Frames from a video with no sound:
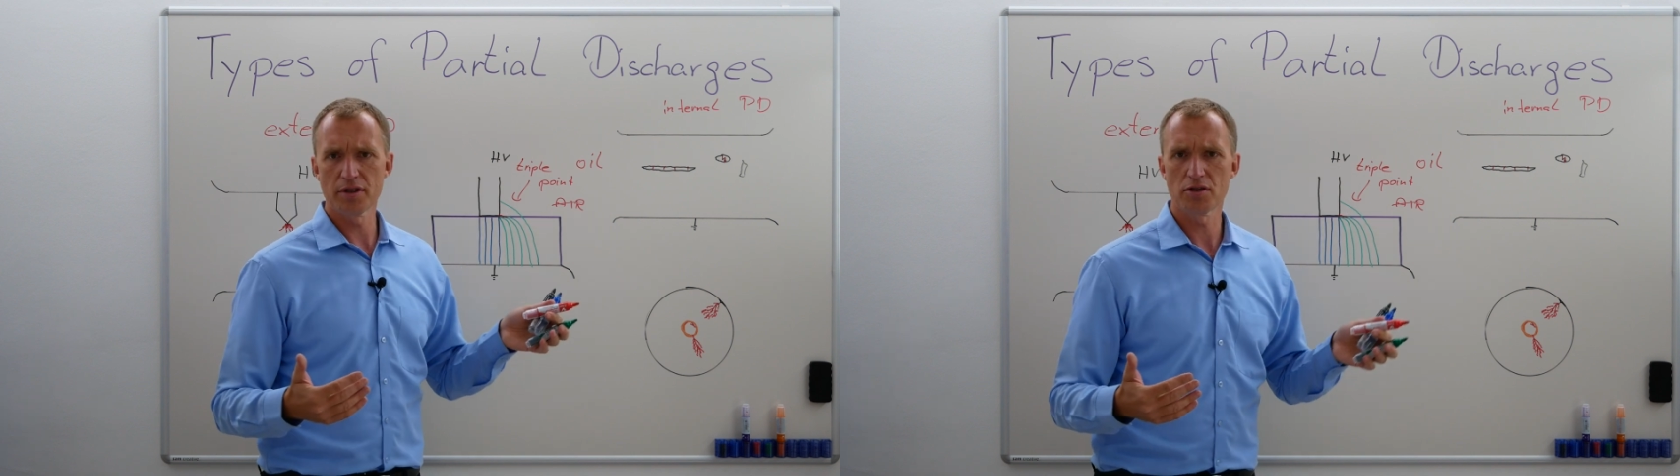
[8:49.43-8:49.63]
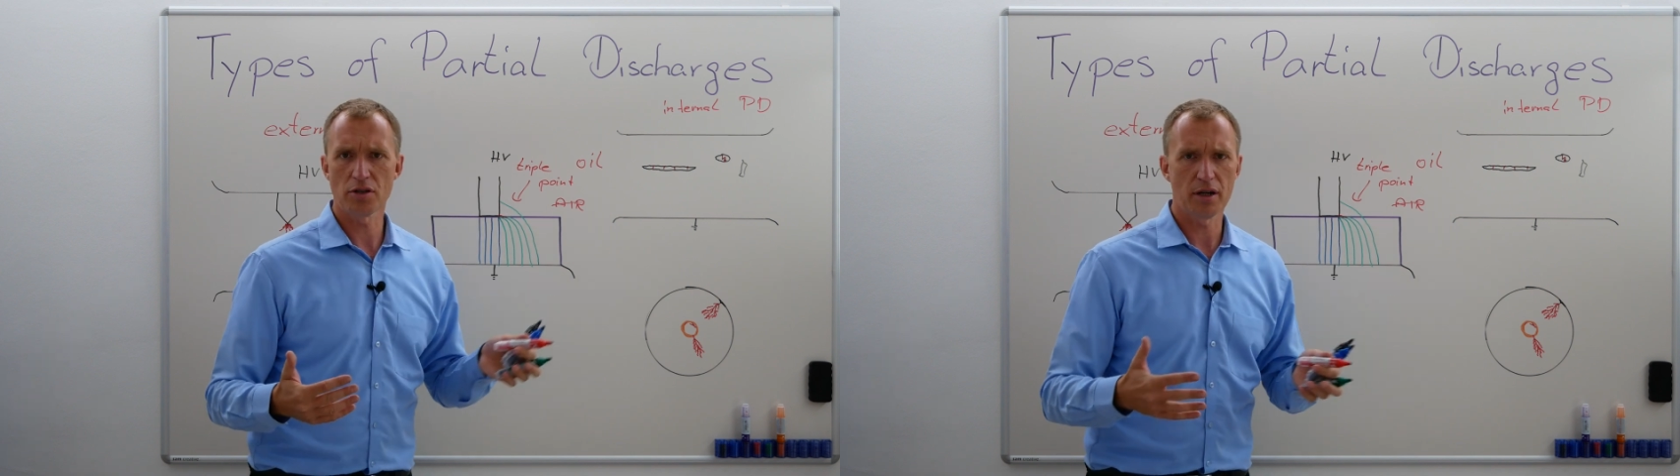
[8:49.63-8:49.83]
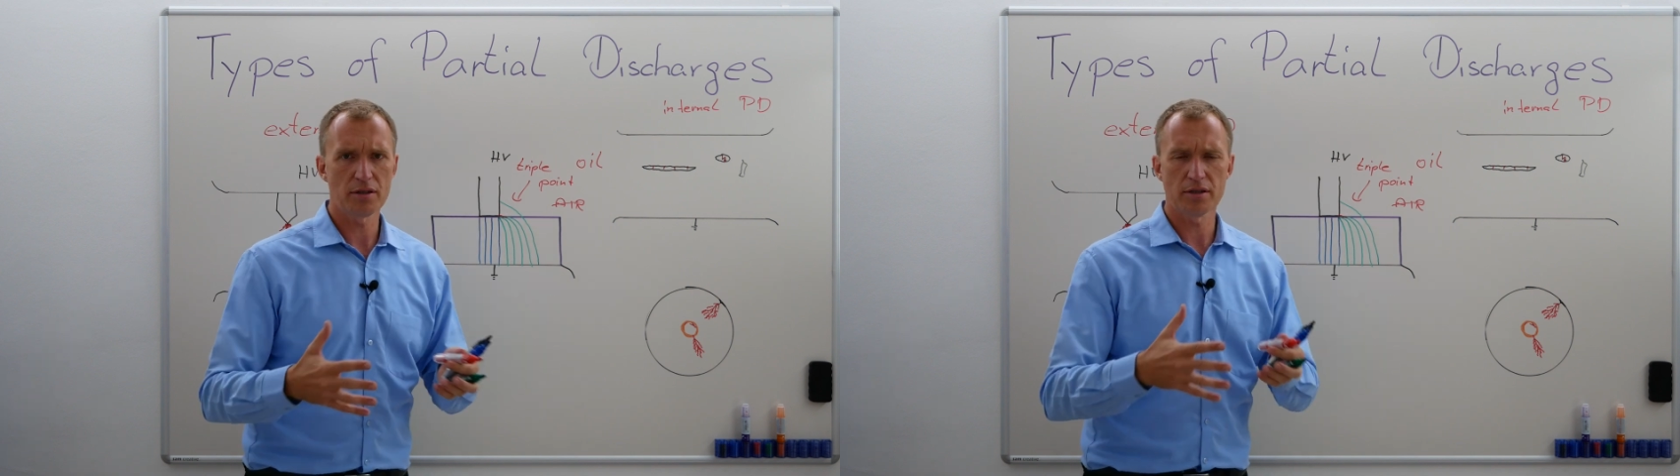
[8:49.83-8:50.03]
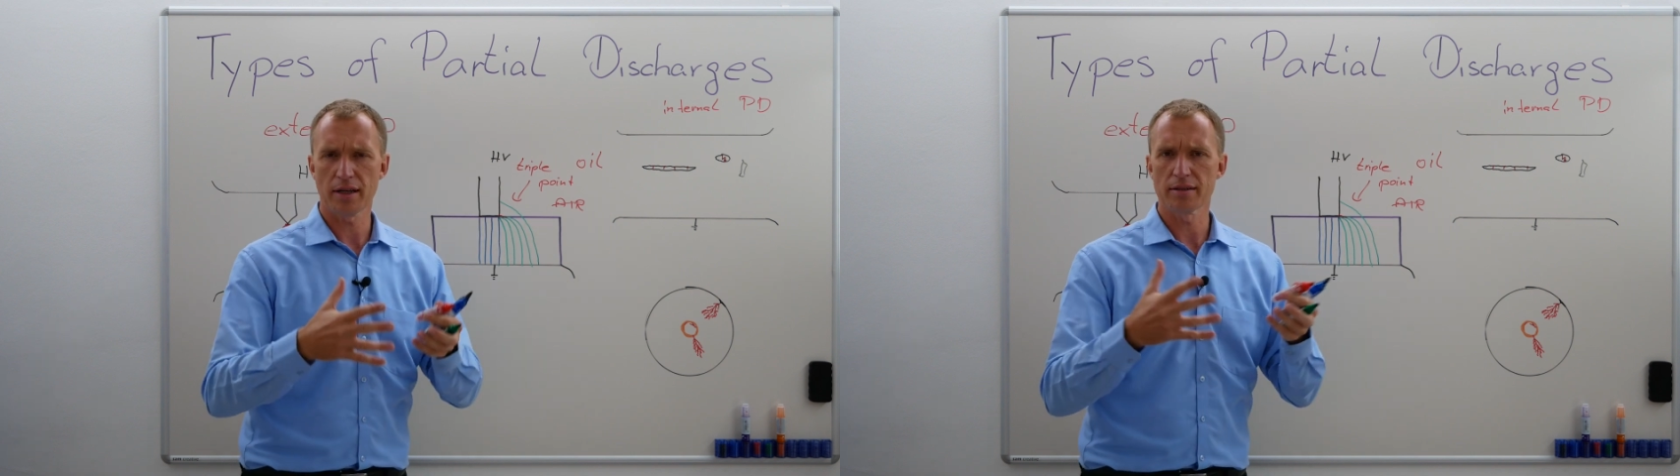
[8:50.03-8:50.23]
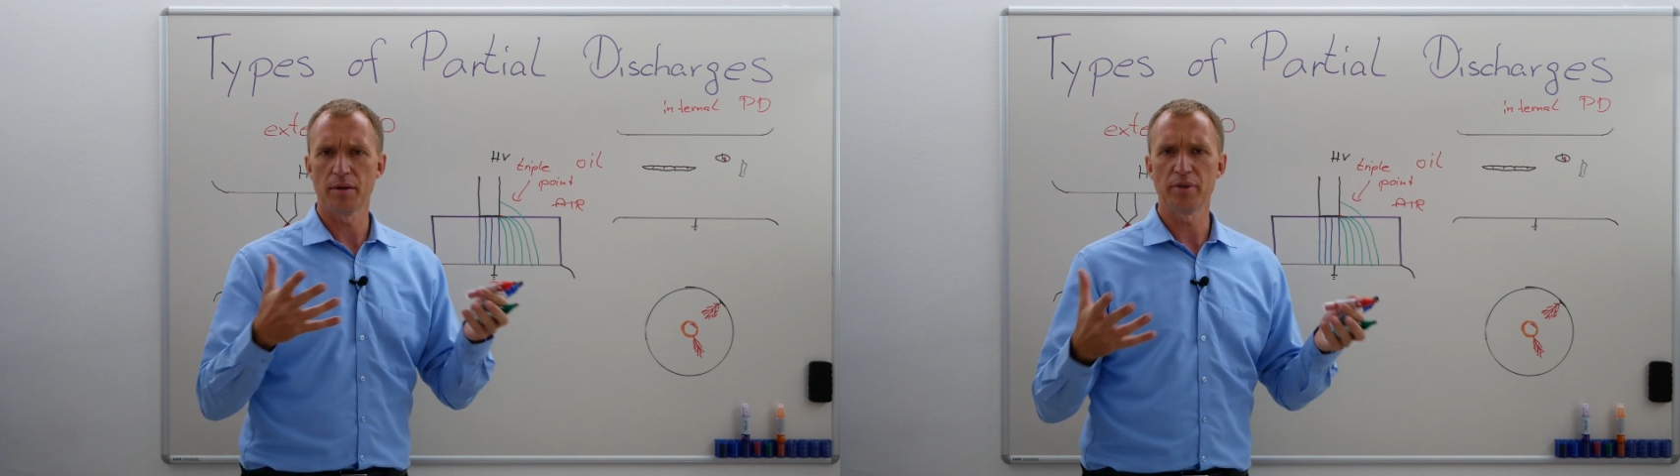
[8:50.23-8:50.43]
discharges,
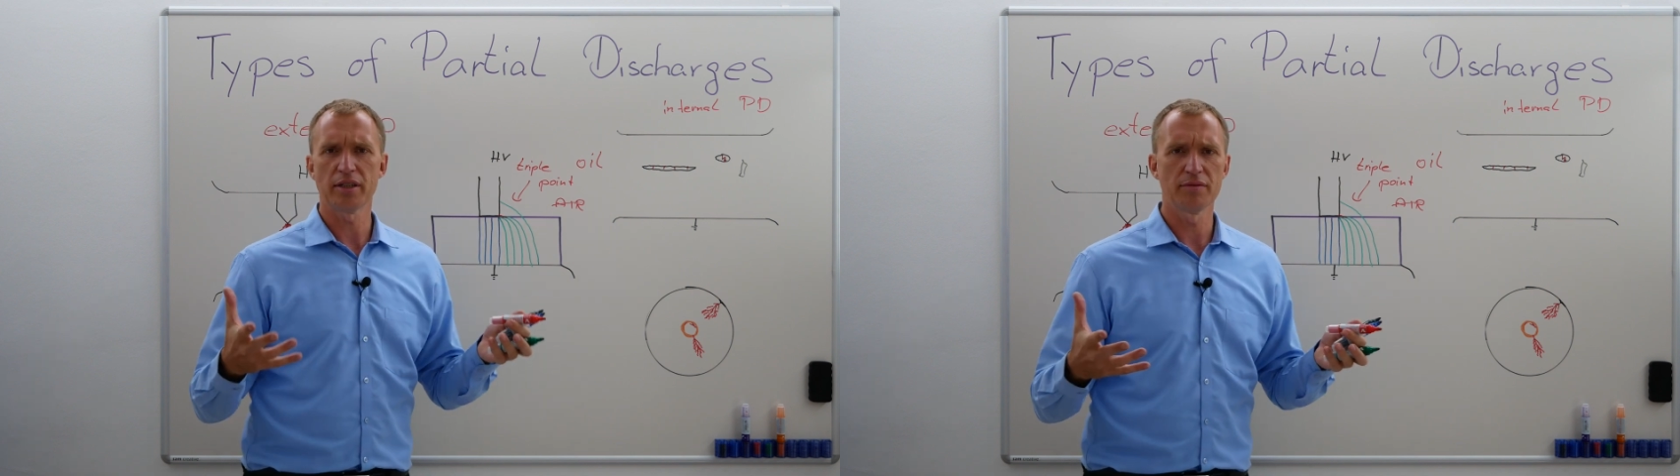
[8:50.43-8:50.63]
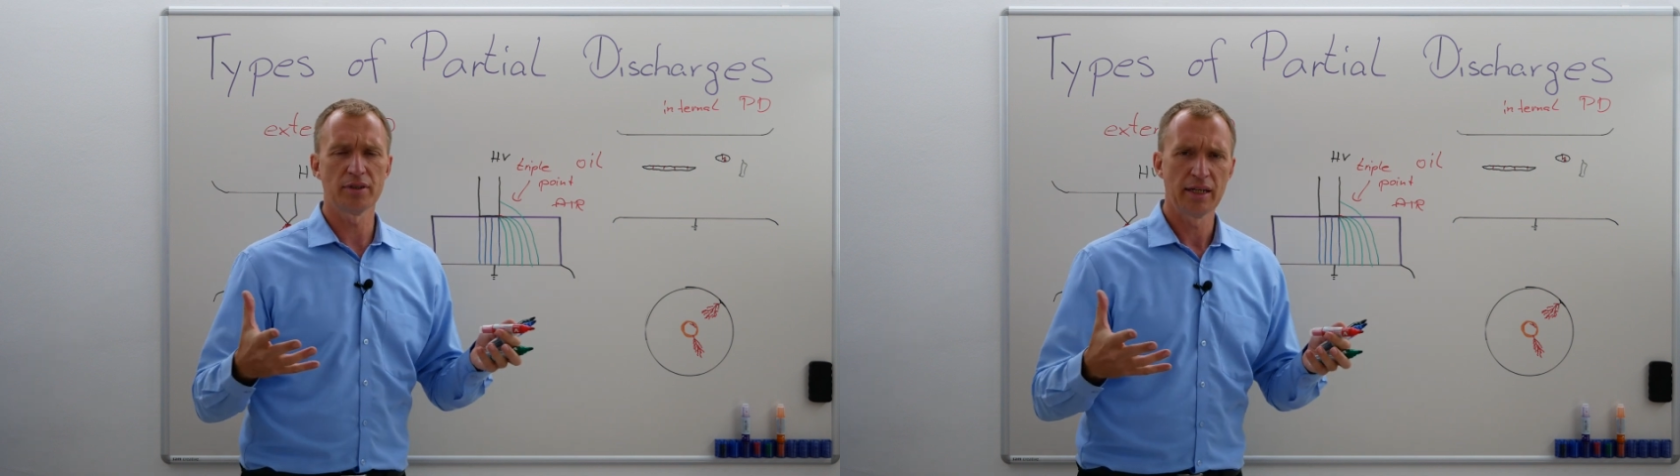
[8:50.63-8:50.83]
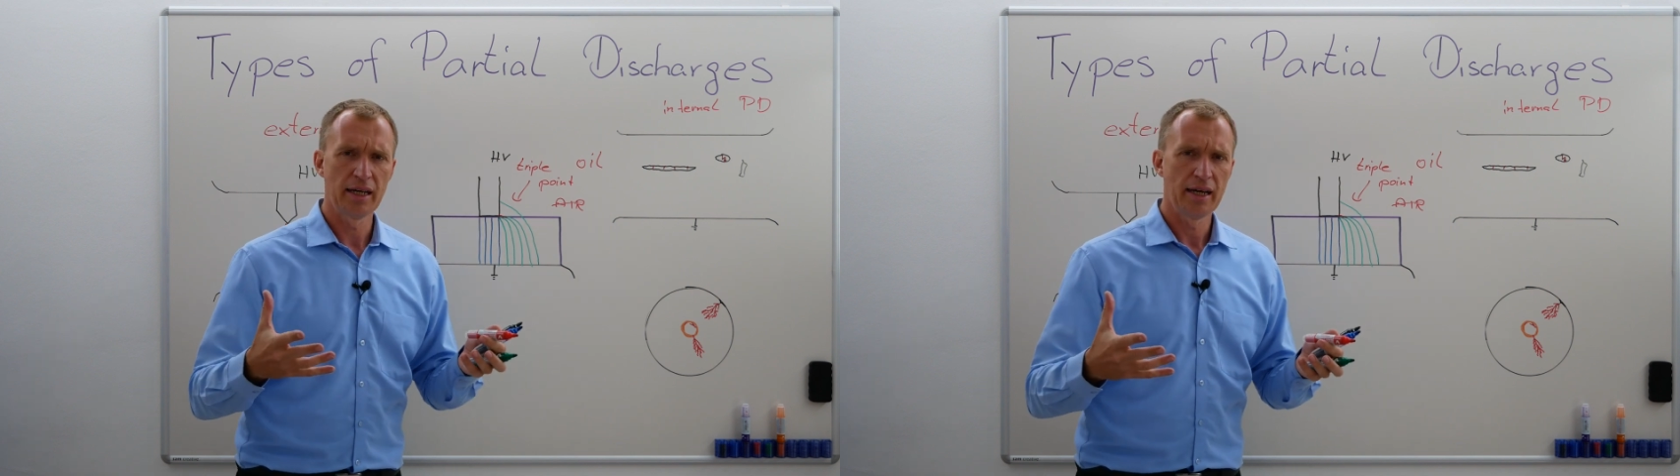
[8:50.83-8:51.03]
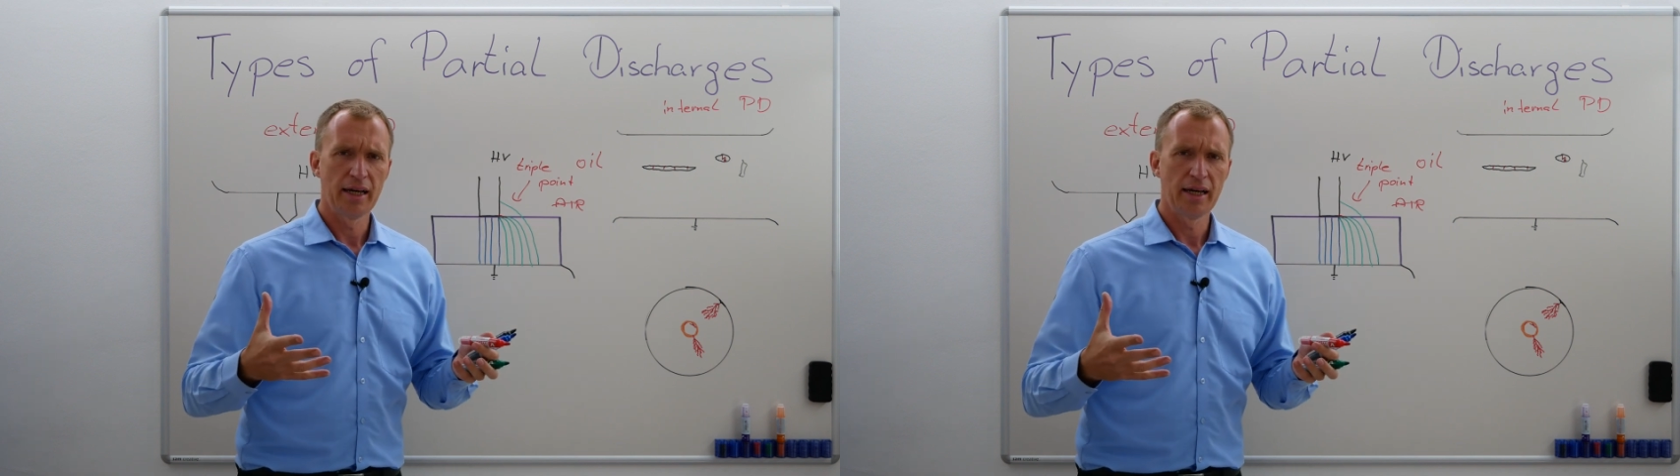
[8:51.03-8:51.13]
example given,